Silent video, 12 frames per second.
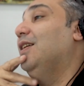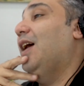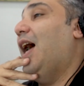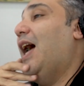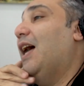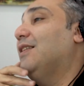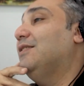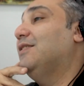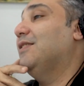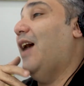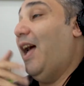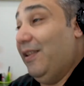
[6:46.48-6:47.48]

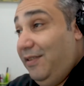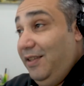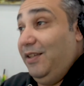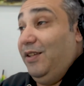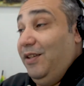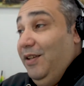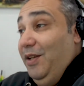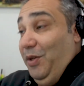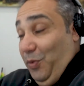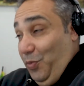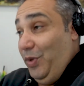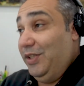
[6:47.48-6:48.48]
And I think
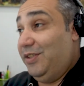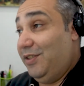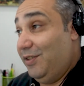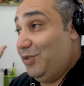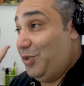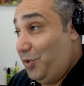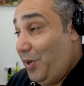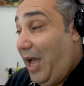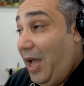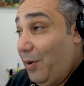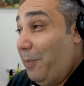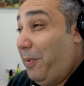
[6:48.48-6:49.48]
we should do
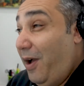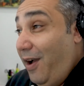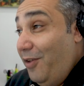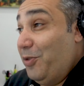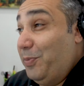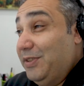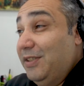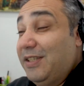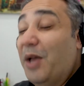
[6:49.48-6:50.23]
our part of the business